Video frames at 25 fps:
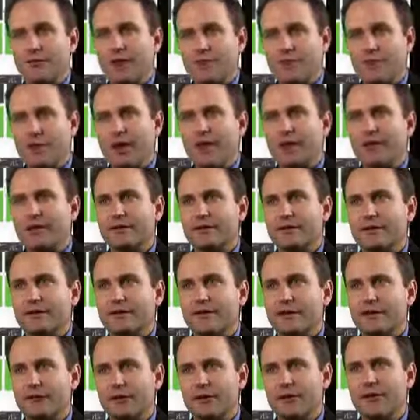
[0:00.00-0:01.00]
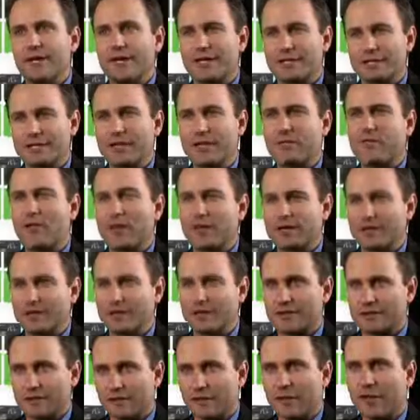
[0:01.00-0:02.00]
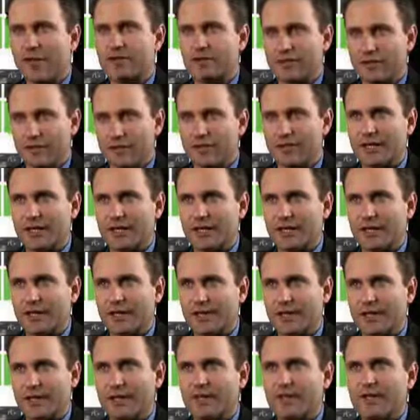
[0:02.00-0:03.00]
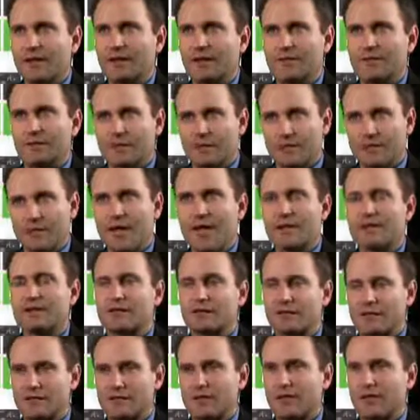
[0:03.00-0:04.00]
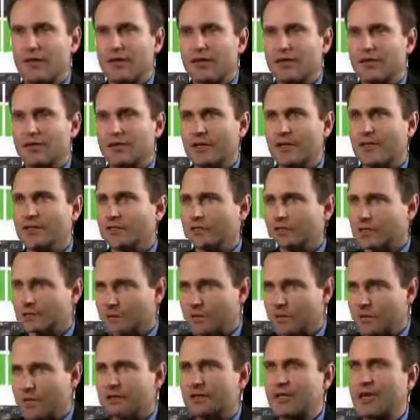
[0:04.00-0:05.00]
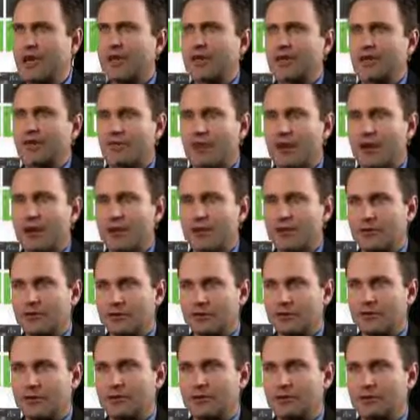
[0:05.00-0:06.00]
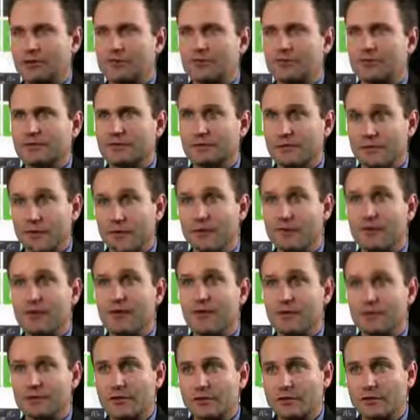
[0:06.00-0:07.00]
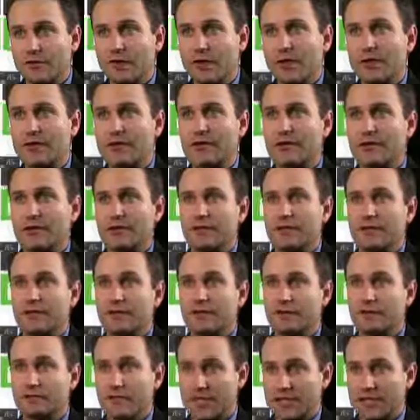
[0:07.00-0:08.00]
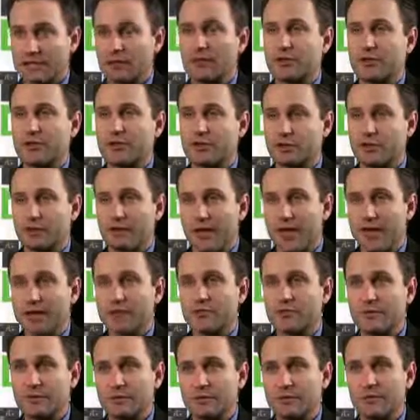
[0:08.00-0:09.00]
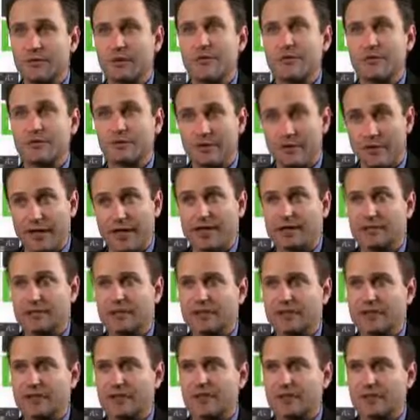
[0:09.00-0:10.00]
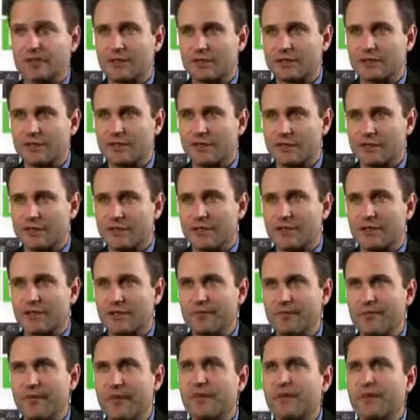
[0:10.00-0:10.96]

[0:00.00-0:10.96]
but it really hasn't been brought to the supply chain yet. So SAS in the supply chain is a spectacular opportunity. Some folks have tried it in the transportation management space, and there has been some success there.